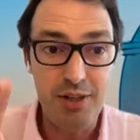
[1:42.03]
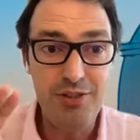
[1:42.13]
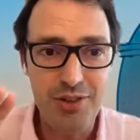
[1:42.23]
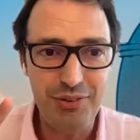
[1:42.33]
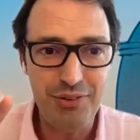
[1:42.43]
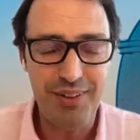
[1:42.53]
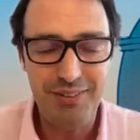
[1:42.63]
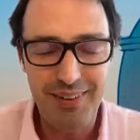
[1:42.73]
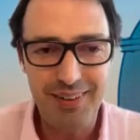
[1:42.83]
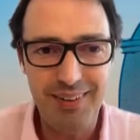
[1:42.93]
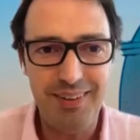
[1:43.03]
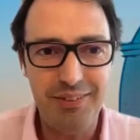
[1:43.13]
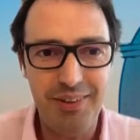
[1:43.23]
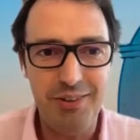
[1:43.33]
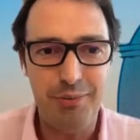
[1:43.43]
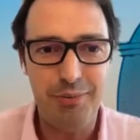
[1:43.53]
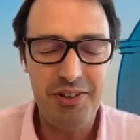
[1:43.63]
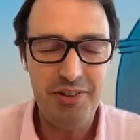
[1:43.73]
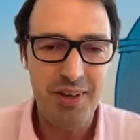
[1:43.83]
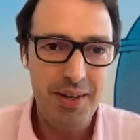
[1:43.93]
pinchos, as they say in
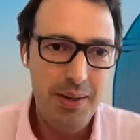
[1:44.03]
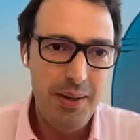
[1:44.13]
Spanish.